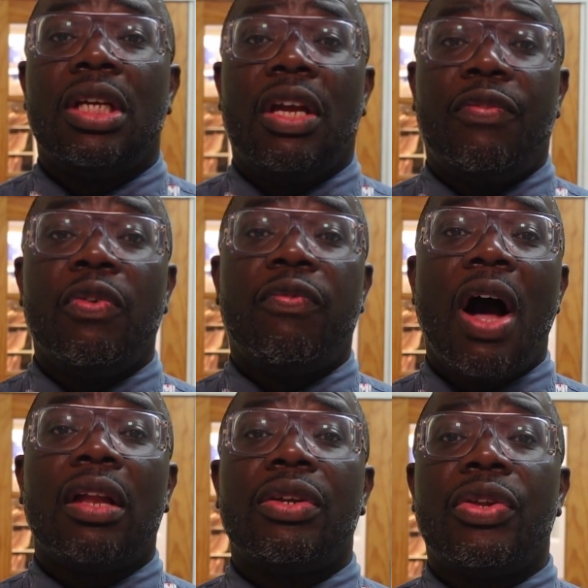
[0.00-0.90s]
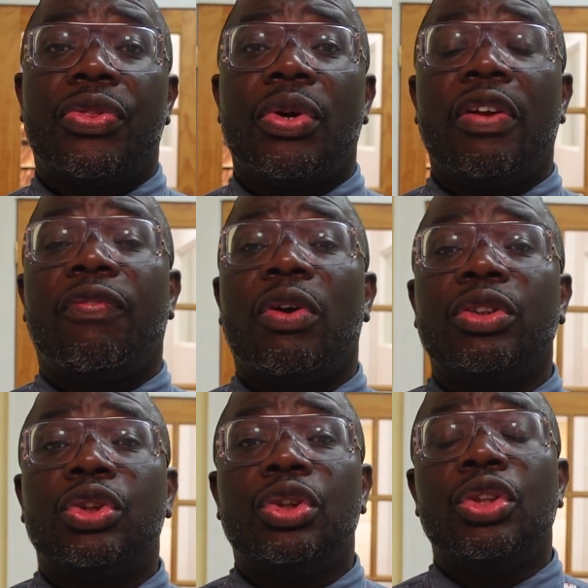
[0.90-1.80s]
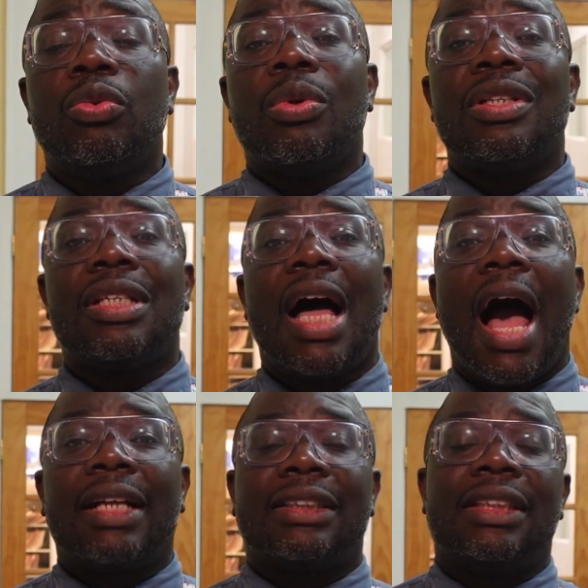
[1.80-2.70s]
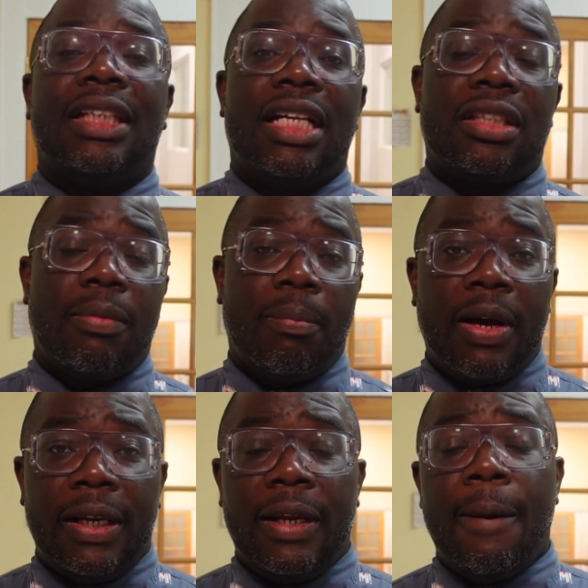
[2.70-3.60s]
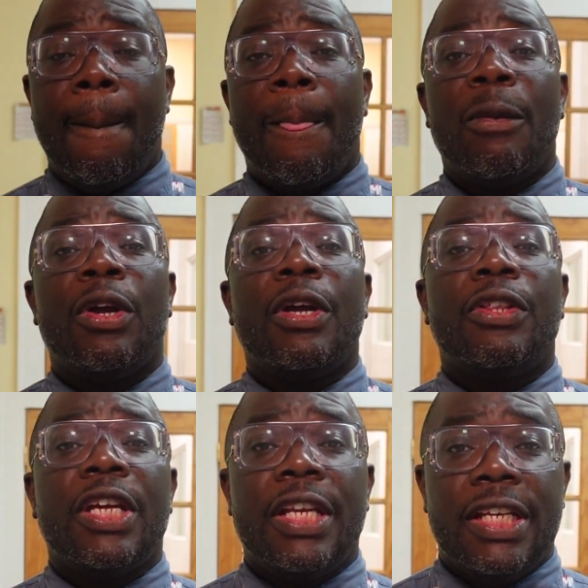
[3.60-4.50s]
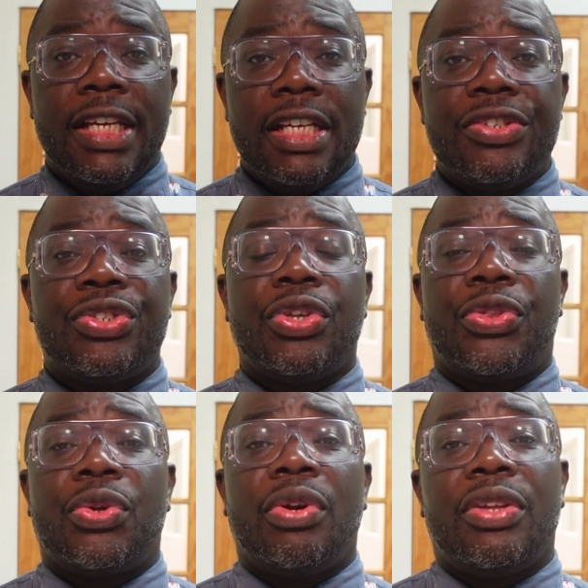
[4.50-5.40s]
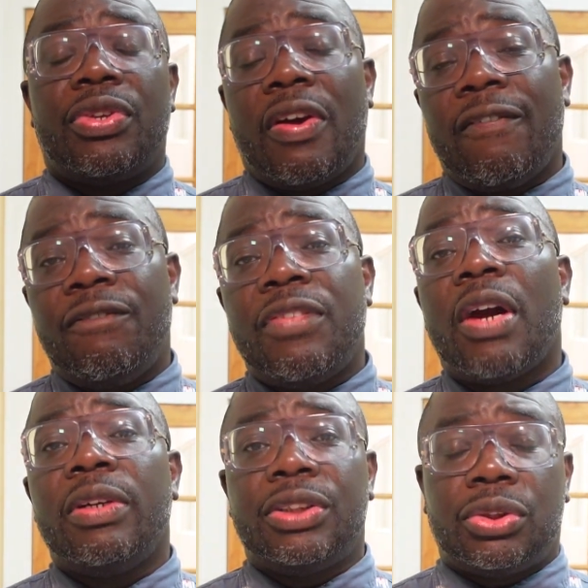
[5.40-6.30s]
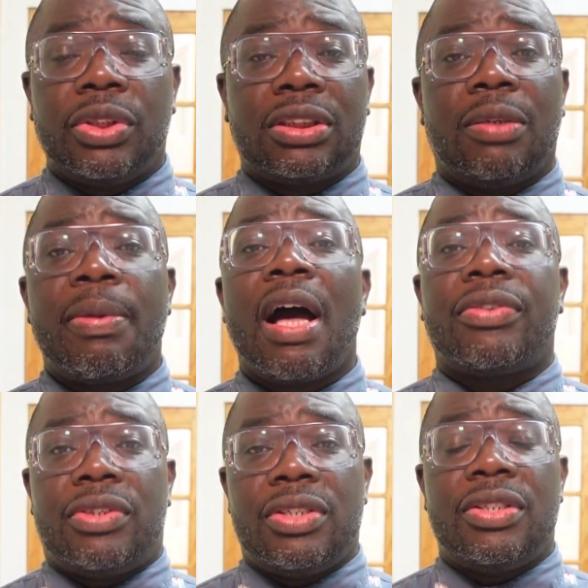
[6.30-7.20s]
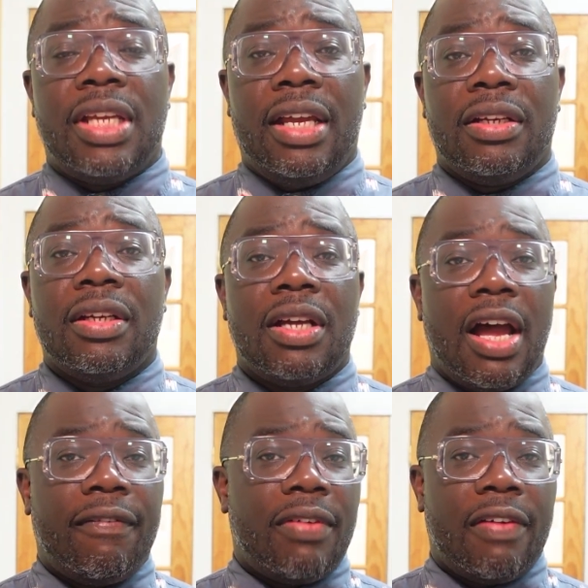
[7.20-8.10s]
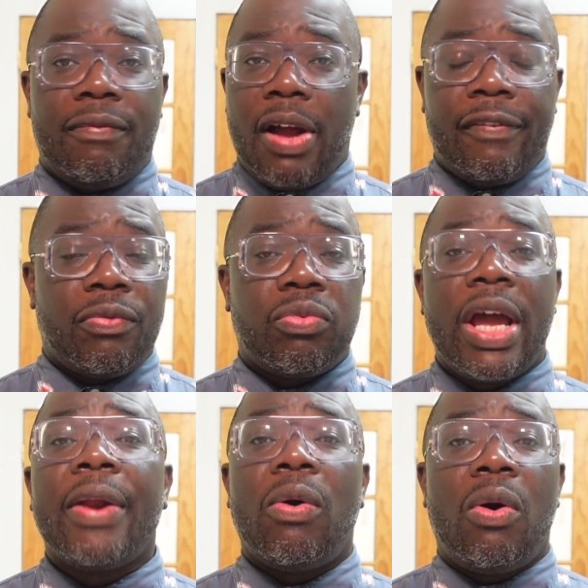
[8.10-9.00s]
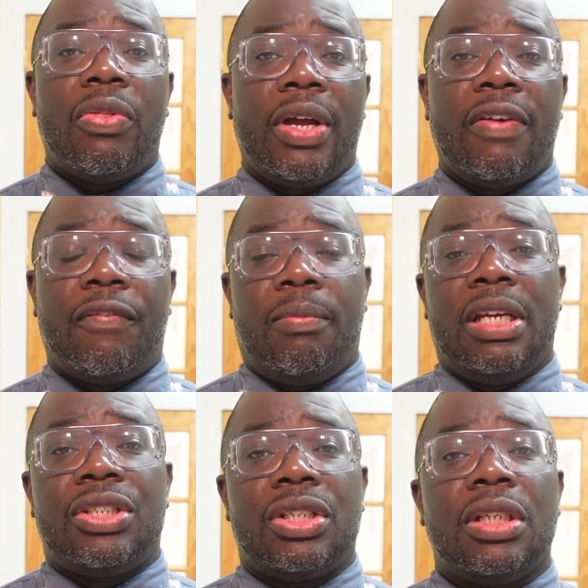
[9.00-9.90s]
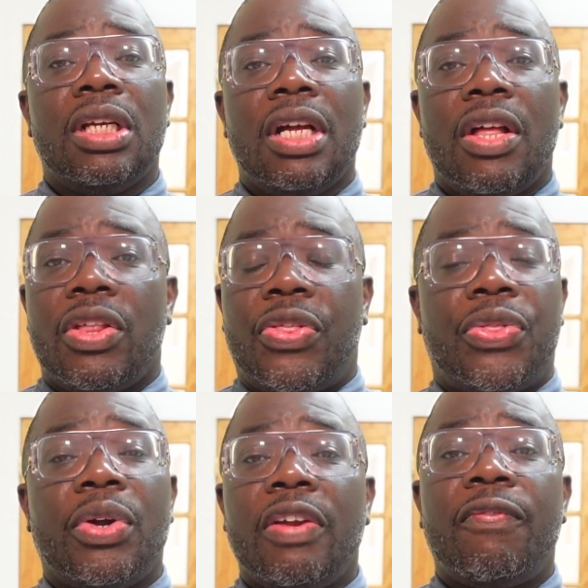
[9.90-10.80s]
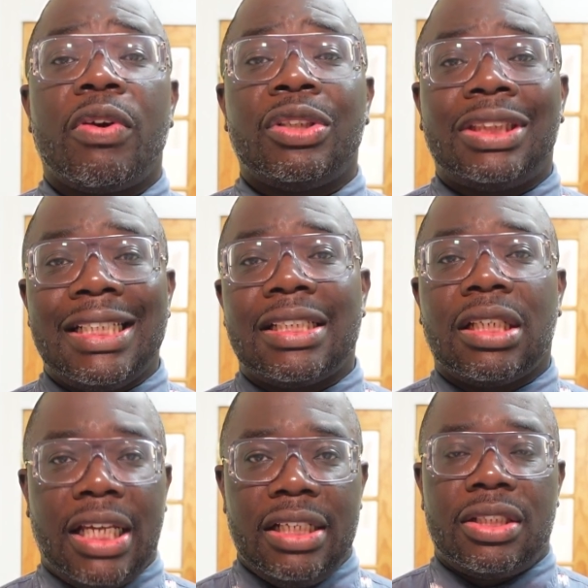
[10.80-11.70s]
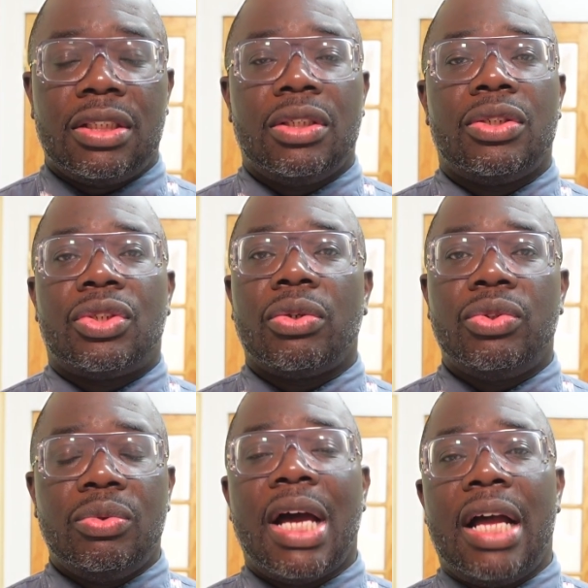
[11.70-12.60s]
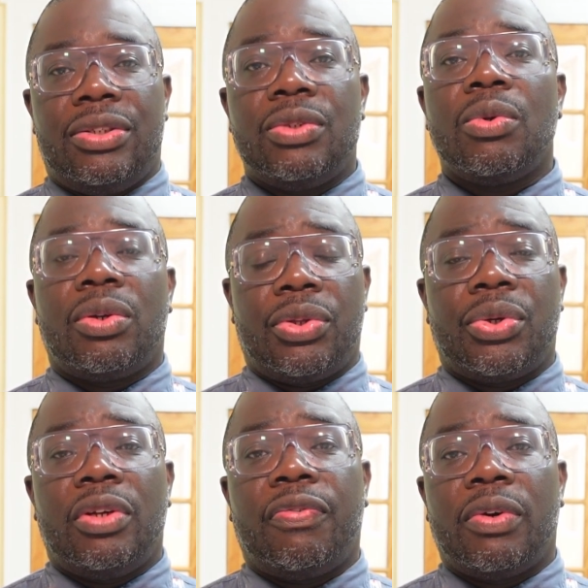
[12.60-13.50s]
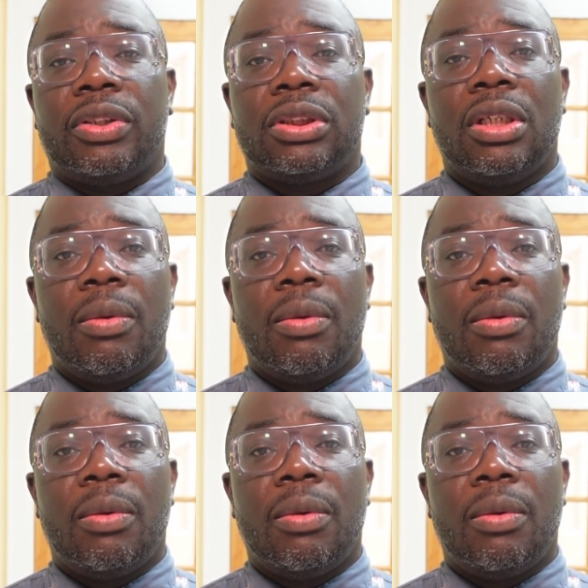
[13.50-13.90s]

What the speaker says: If you file on the 31st, you will not get the money. It is the 30th. They're very strict about this date. I've read all the information. The 31st is late, so do not do it on the 31st.